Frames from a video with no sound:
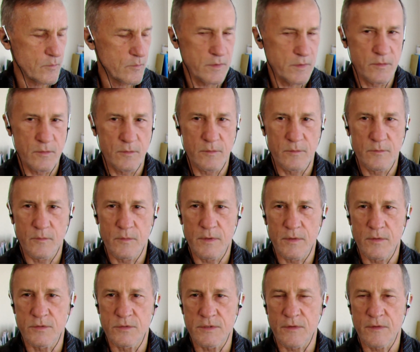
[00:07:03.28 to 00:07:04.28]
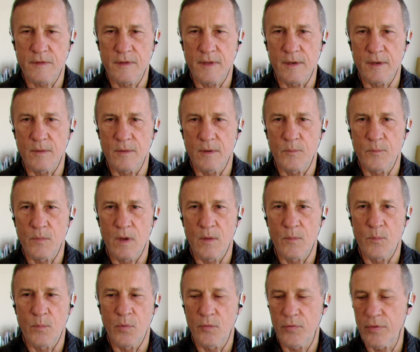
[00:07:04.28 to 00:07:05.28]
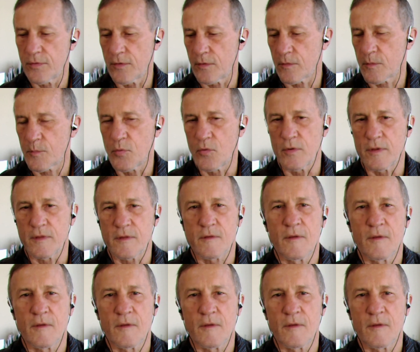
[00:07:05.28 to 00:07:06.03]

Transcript: you just said on both of those points.